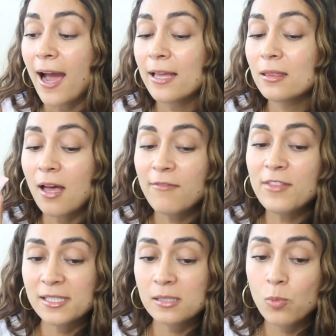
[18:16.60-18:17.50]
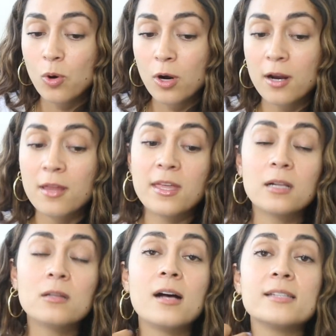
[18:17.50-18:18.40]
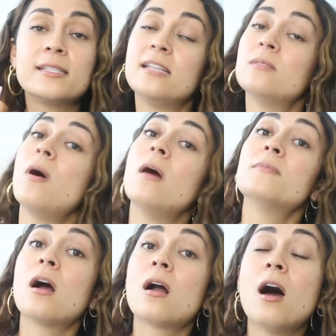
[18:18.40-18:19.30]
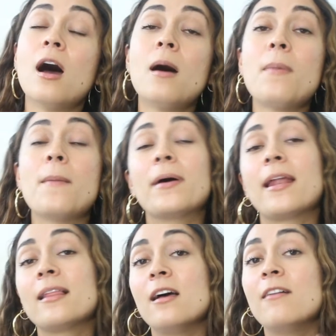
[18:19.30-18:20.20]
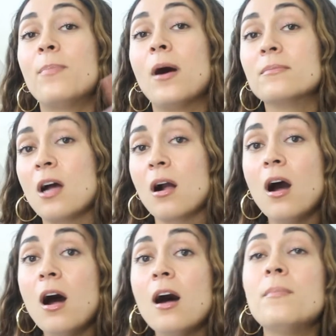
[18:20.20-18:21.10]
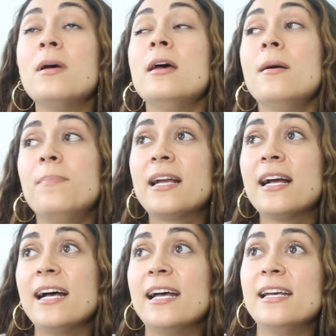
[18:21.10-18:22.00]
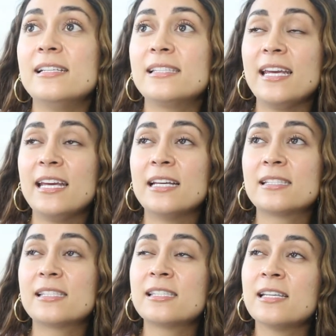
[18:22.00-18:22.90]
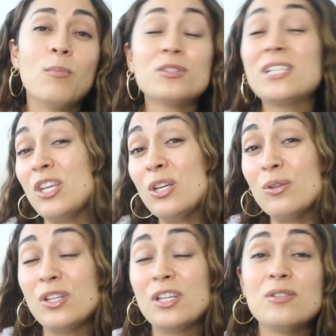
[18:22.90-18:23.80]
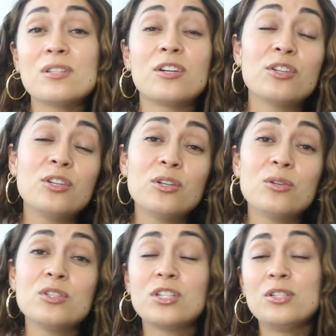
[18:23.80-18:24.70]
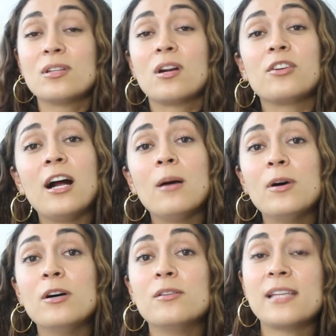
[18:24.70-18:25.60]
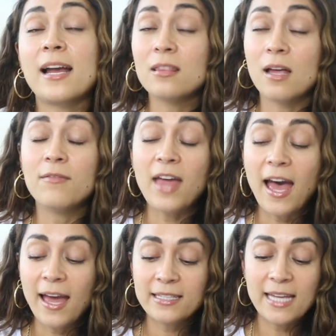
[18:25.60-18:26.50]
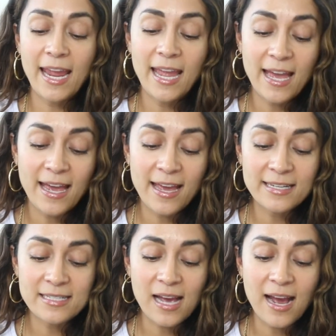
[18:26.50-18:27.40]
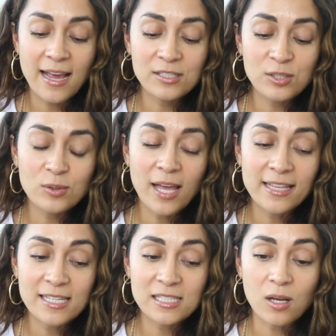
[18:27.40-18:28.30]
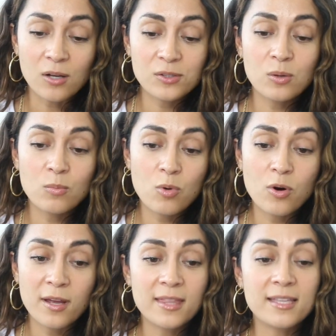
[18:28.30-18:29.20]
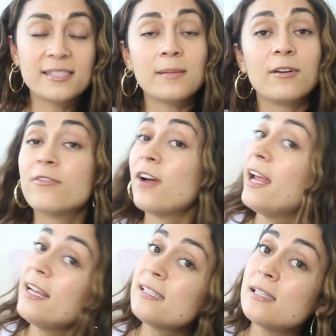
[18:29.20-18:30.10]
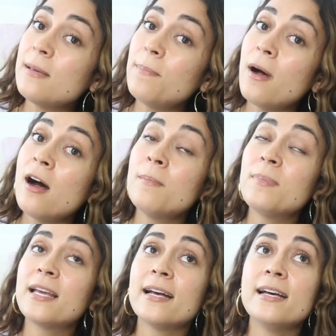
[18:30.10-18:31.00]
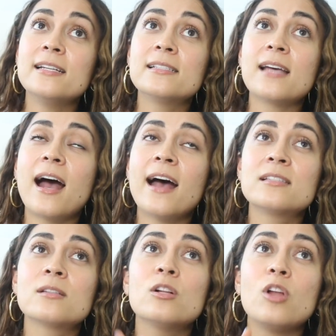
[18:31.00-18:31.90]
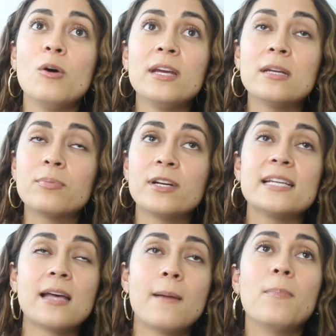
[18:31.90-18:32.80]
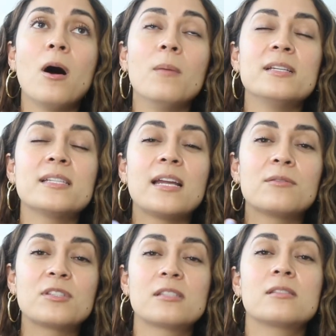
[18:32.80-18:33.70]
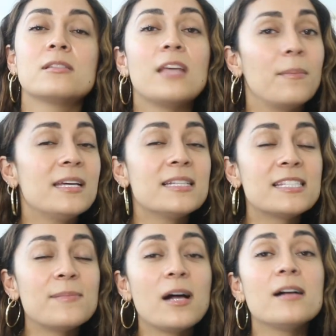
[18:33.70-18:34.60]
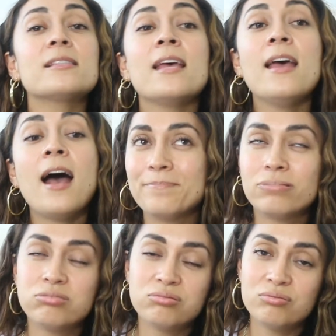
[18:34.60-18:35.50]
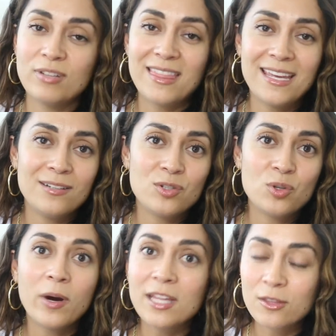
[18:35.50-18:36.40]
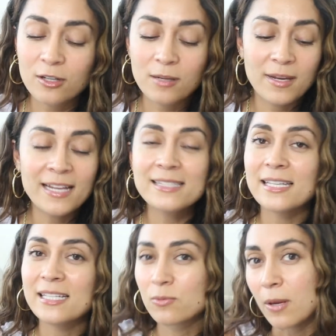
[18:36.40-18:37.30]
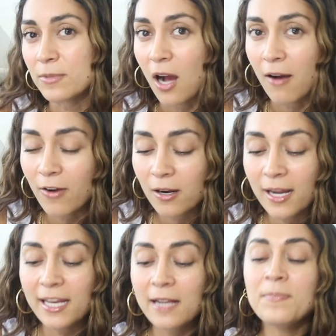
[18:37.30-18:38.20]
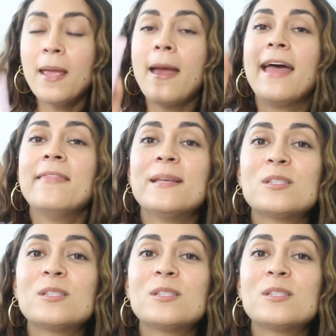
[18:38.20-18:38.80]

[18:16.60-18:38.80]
I love this more than Glossier's Balm Dotcom, but I love Balm Dotcom because it's multi-use. You can use it on your cuticles, you can use it on your elbows. I love that. And I do like this also more than the Summer Fridays lip balm because as glowy and pretty as that balm is and how yummy it smells, within 20 30 minutes it's rubbed off already and